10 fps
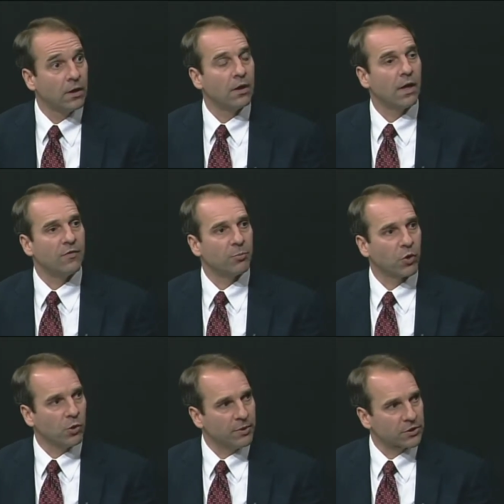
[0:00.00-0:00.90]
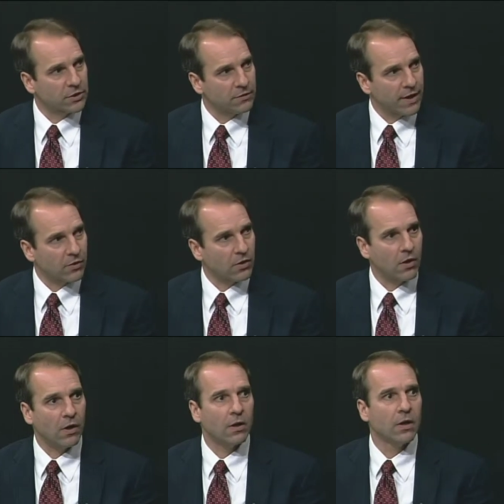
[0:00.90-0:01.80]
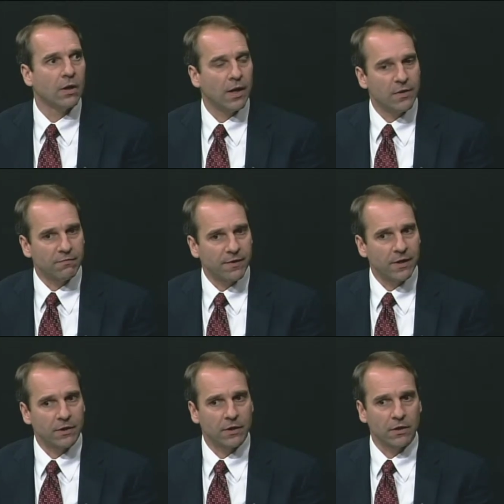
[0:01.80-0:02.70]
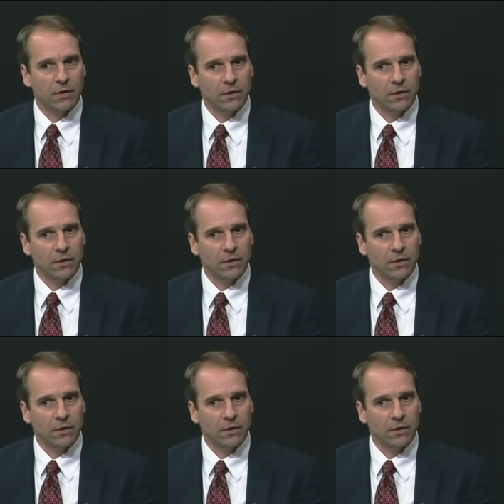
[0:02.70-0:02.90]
of the prohibition of alcohol and the failure